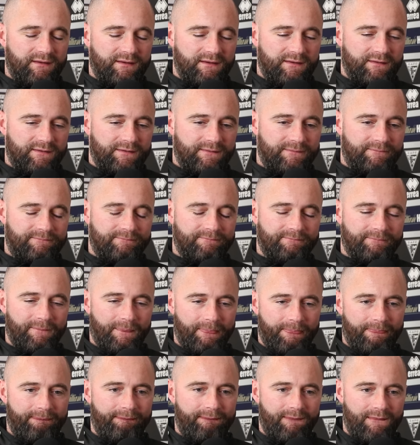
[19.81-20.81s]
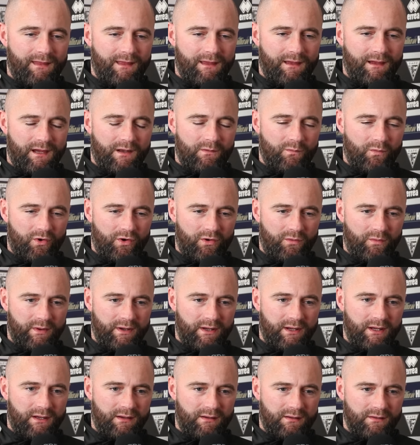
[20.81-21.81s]
and what
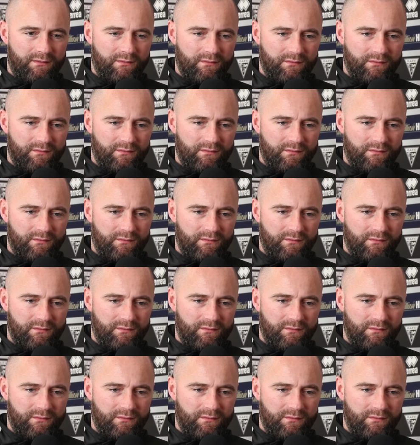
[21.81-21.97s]
we